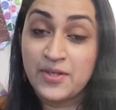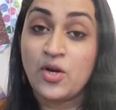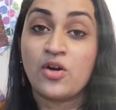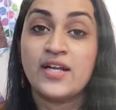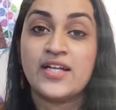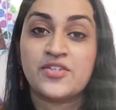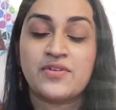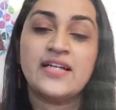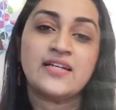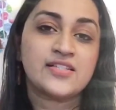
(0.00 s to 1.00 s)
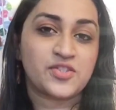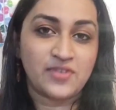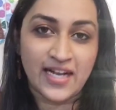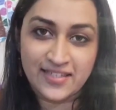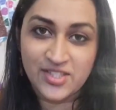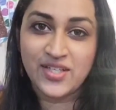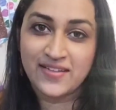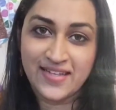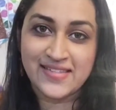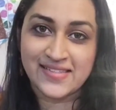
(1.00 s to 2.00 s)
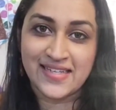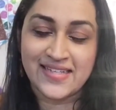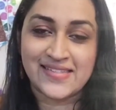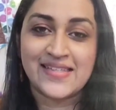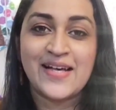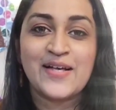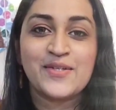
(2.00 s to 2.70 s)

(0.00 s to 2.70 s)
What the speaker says: but not only a trend, a strategy these days.